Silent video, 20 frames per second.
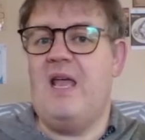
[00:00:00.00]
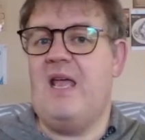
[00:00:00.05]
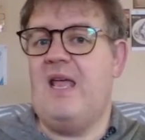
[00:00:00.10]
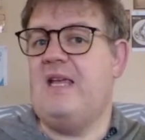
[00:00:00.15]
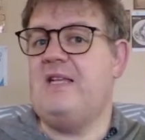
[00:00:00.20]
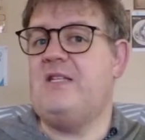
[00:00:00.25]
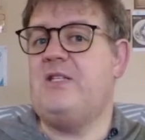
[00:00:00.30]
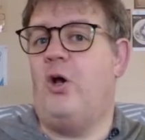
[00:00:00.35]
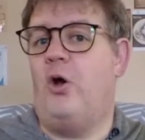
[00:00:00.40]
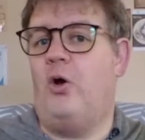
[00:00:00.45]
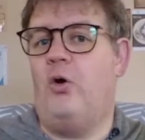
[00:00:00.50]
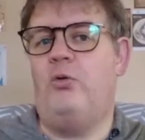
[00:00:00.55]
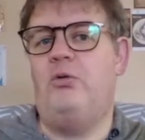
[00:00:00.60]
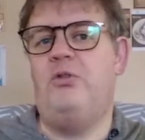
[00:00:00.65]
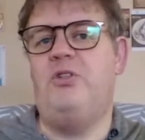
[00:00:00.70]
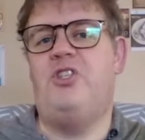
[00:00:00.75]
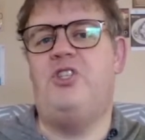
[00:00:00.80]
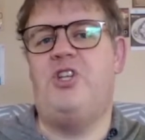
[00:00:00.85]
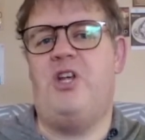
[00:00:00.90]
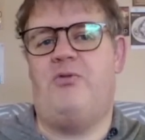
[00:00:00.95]
It's
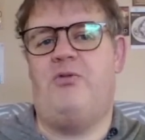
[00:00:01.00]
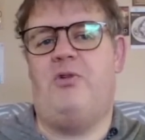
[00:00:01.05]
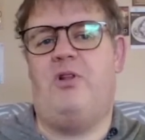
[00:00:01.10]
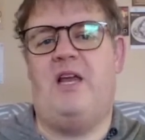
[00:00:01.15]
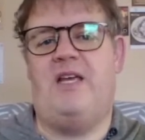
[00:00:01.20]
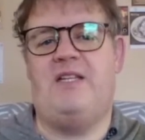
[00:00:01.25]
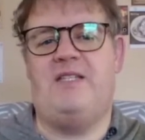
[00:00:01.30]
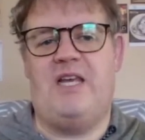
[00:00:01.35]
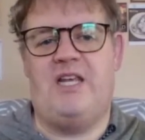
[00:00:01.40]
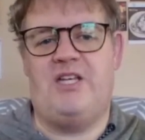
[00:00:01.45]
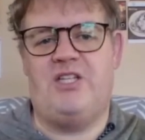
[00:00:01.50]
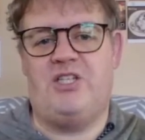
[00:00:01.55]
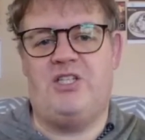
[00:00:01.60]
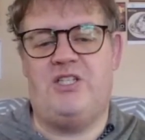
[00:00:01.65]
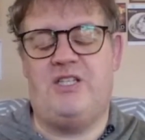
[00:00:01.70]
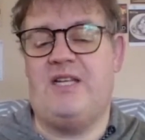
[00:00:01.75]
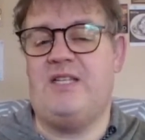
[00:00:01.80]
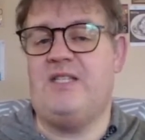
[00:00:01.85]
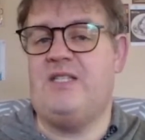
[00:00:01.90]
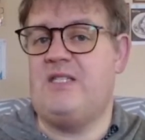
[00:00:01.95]
old
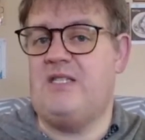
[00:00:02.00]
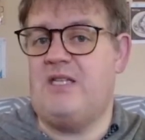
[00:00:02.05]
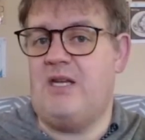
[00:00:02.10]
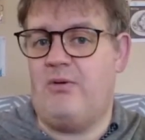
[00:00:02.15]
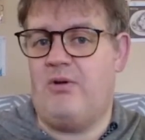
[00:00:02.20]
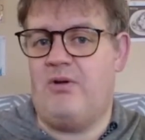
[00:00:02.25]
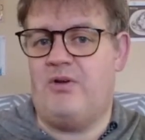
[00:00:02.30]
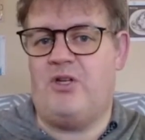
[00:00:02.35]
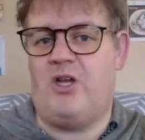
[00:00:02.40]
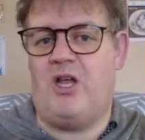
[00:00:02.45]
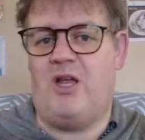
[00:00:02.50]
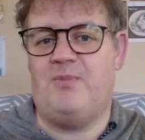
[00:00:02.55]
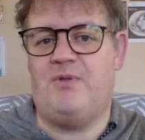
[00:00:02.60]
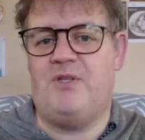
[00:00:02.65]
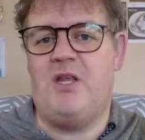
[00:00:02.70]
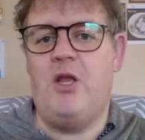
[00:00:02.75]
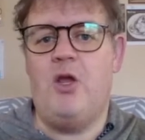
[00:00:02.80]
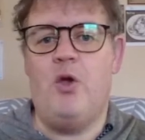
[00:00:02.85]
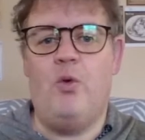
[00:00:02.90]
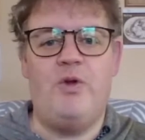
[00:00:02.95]
generalizations and stereotypes,
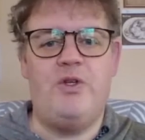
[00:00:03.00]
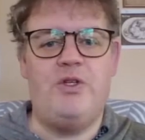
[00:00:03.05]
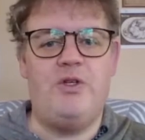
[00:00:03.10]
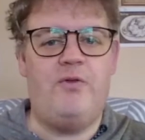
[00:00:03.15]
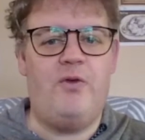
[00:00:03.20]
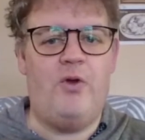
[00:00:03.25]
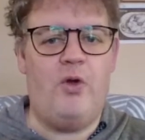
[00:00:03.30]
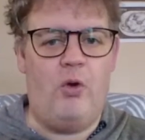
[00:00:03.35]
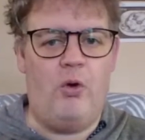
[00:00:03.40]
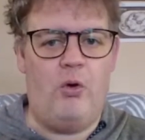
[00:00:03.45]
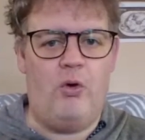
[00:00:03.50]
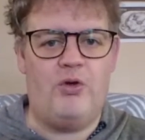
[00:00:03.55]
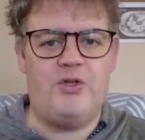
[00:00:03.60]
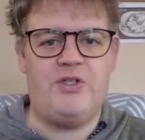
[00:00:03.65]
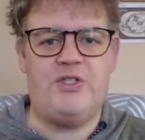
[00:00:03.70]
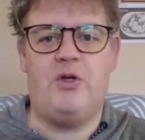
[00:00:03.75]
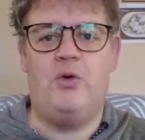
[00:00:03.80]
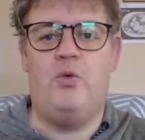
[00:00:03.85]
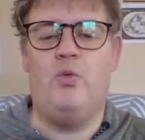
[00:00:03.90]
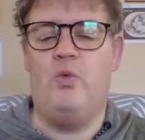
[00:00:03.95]
which of
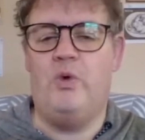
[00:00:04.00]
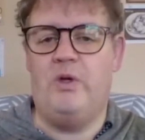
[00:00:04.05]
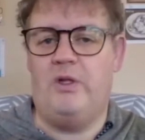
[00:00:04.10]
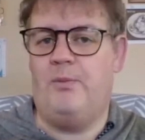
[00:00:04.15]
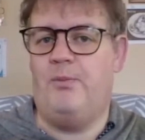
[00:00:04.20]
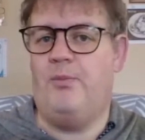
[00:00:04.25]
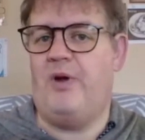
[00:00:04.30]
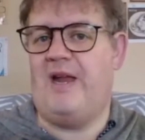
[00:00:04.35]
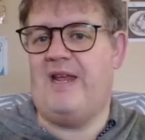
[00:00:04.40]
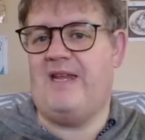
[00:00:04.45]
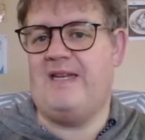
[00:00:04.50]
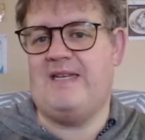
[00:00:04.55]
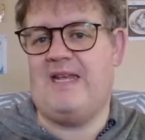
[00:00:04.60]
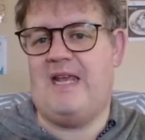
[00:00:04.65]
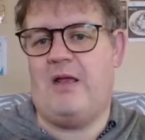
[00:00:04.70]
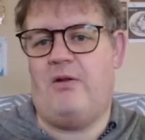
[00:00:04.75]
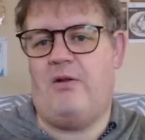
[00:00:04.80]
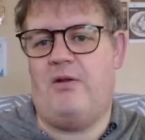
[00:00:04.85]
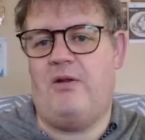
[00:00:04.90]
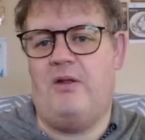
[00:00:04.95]
course will break
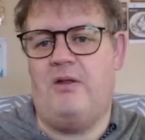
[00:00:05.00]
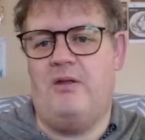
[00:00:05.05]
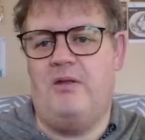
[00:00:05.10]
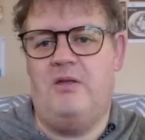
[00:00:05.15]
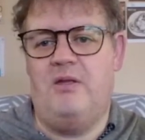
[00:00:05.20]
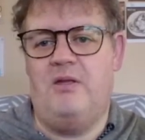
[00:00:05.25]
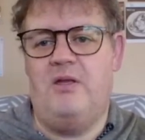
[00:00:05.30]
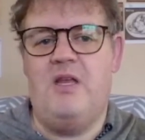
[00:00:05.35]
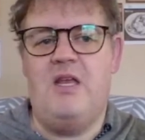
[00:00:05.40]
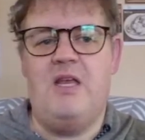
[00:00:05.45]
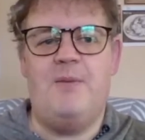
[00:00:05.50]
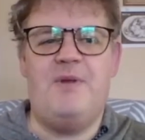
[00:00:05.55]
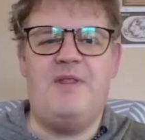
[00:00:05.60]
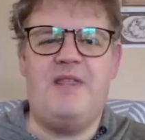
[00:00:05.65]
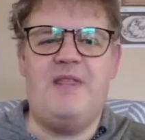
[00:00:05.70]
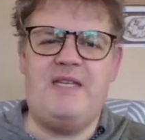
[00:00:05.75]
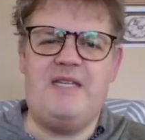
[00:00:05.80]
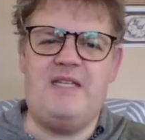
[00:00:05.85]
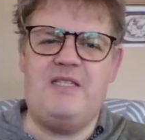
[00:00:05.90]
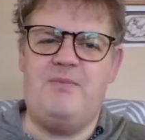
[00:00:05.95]
down. But
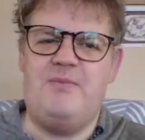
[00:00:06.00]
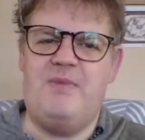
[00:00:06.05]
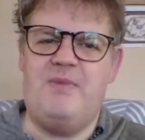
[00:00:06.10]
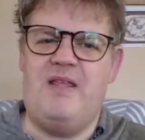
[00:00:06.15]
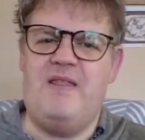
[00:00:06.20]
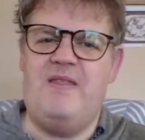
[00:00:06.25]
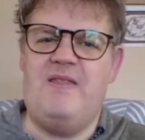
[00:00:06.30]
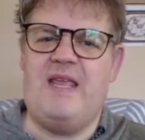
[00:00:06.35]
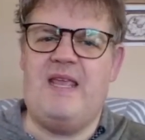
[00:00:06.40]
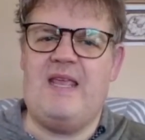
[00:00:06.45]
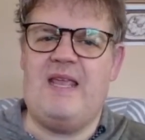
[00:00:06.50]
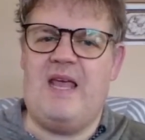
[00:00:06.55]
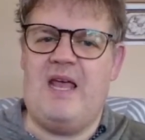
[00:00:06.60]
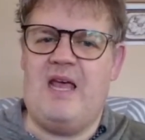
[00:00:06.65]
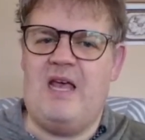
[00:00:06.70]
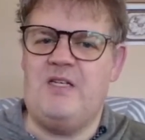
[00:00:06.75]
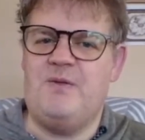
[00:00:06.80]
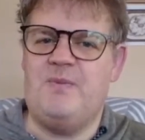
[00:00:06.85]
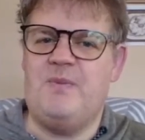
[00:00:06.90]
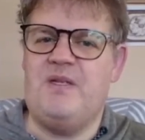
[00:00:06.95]
that doesn't mean there
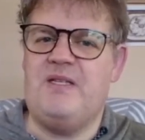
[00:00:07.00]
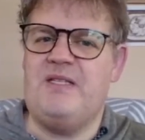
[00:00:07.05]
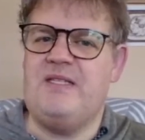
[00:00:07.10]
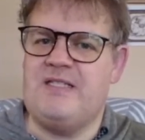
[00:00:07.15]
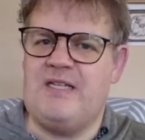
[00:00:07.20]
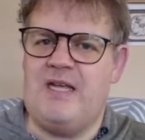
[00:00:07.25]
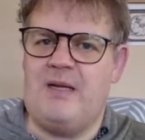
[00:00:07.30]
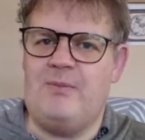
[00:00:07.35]
can't be some